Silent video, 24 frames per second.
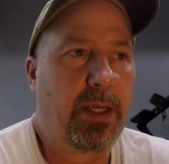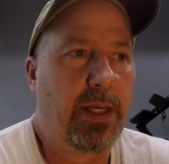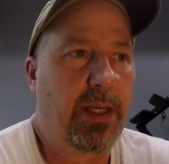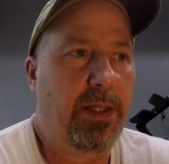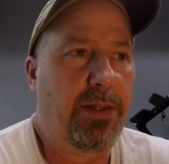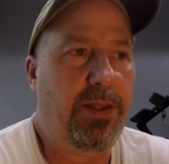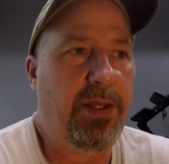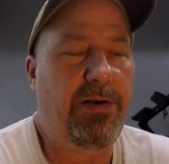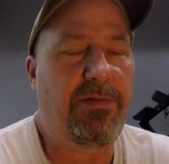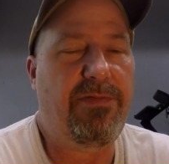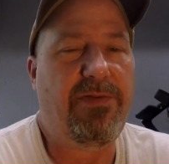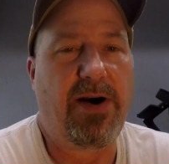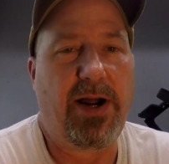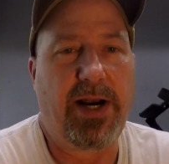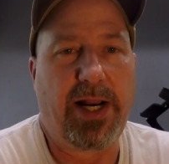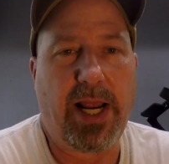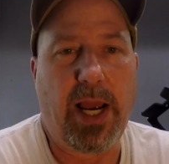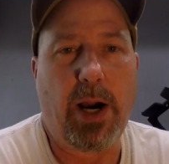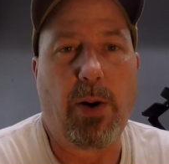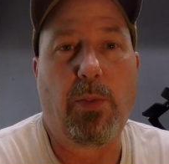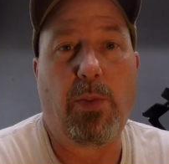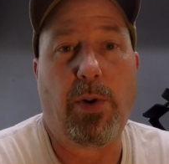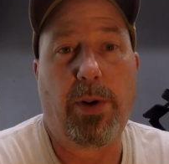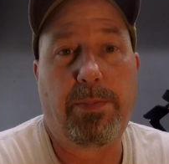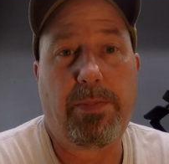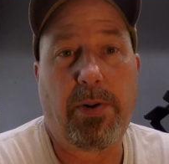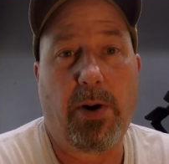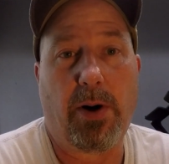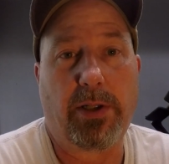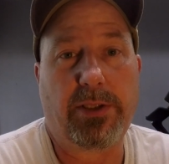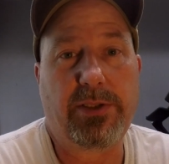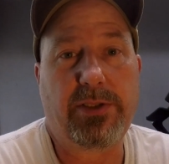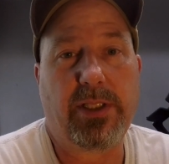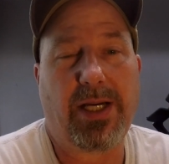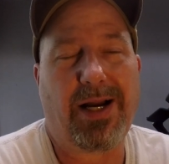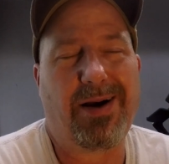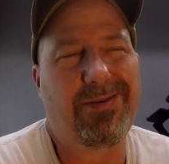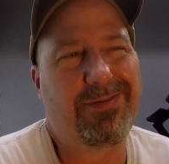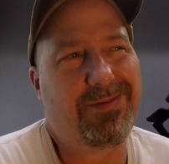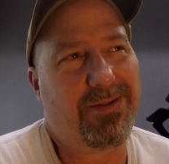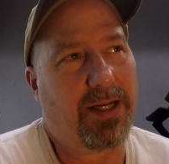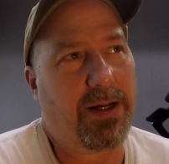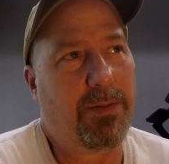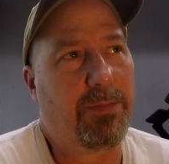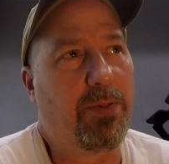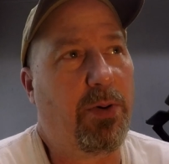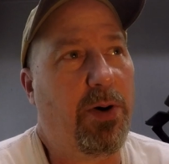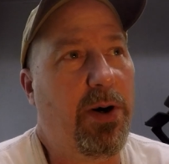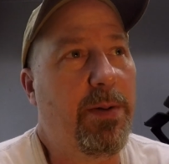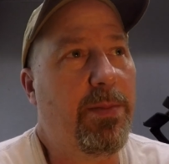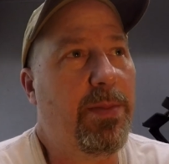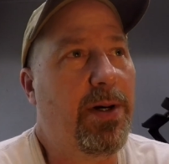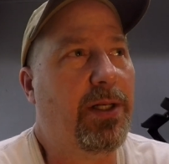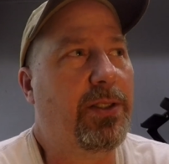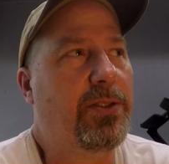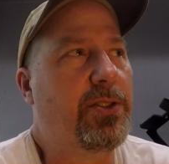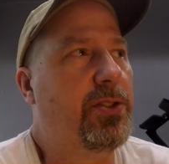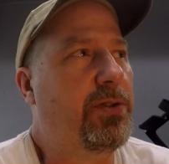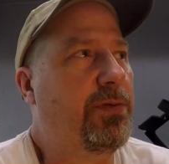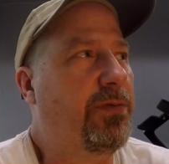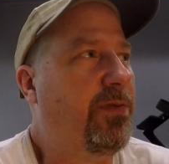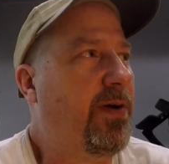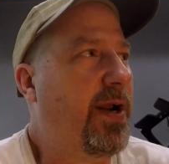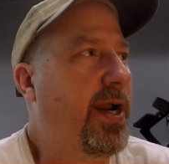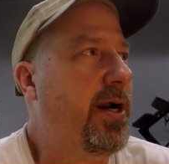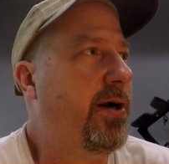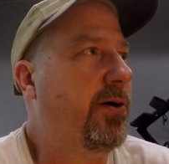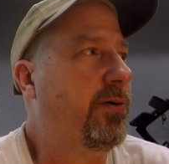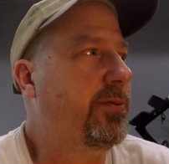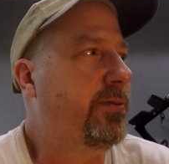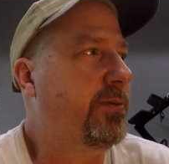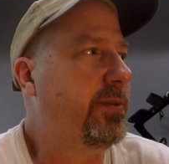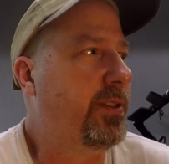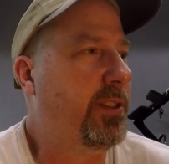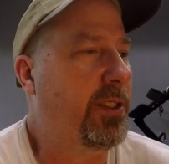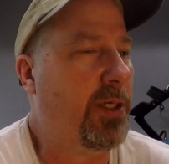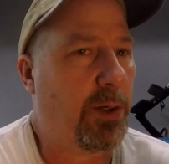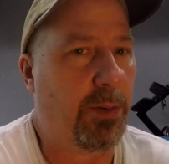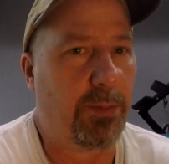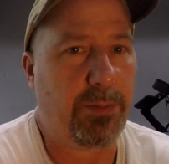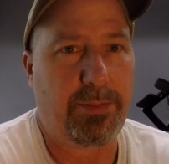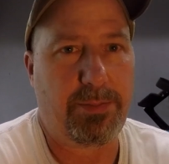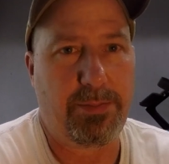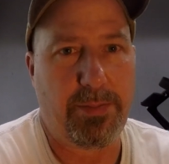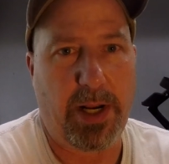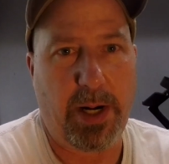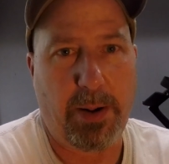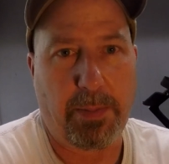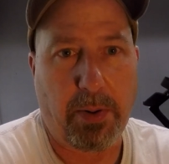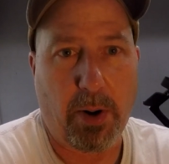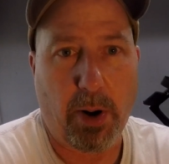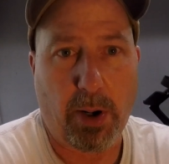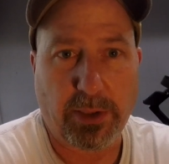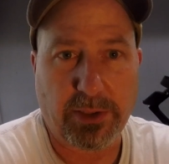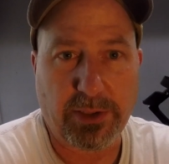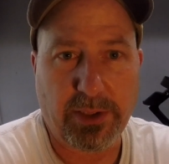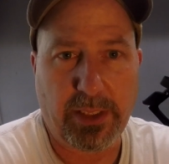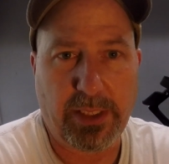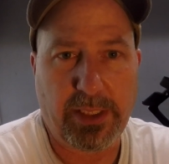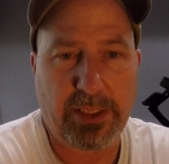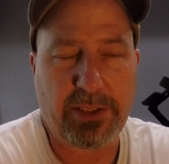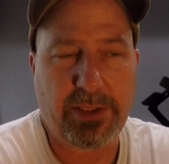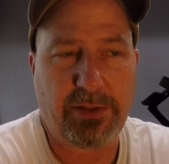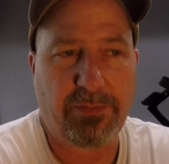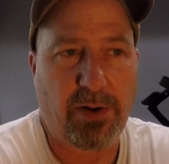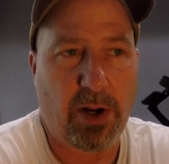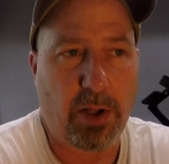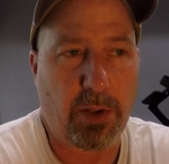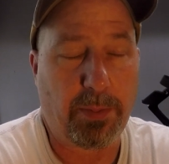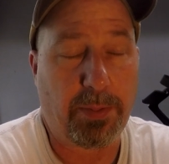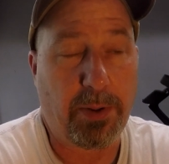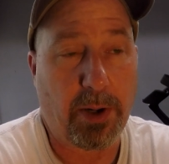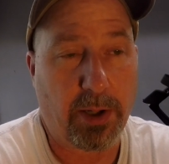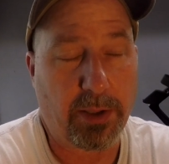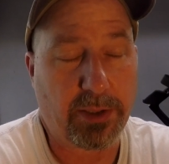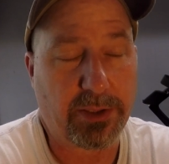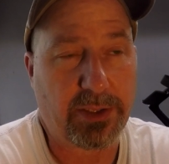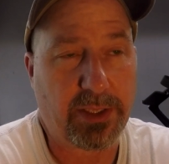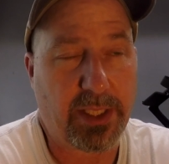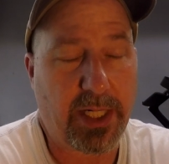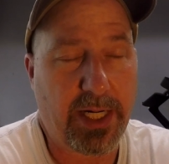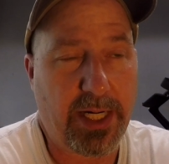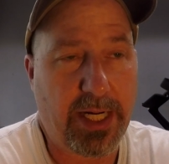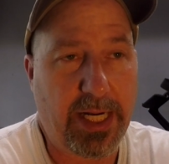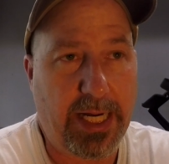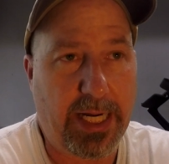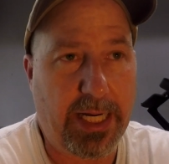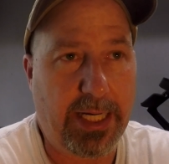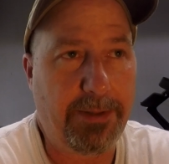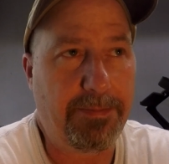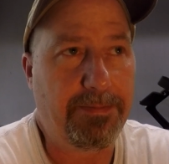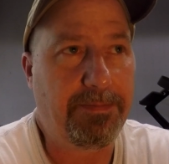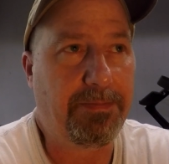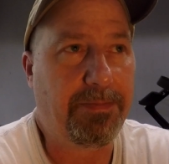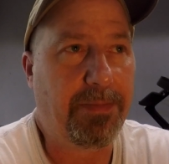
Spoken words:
then finding out what parts. I've pretty much found, made a parts list of all the parts that I need,